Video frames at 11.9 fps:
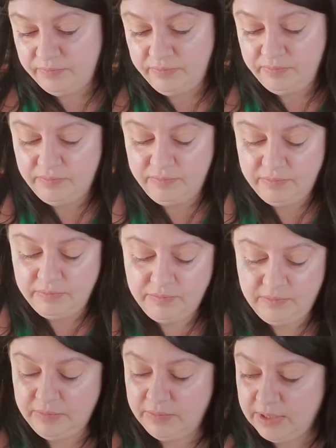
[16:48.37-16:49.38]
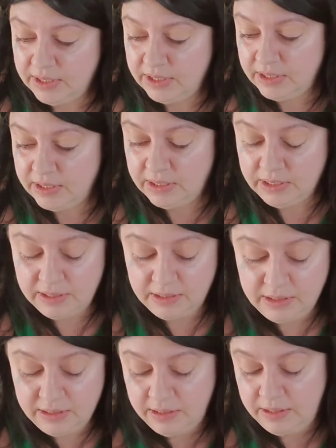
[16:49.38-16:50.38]

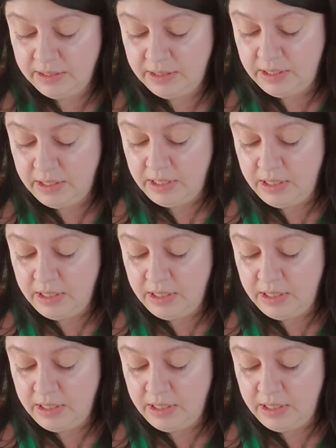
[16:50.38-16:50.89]
No one is speaking in this clip.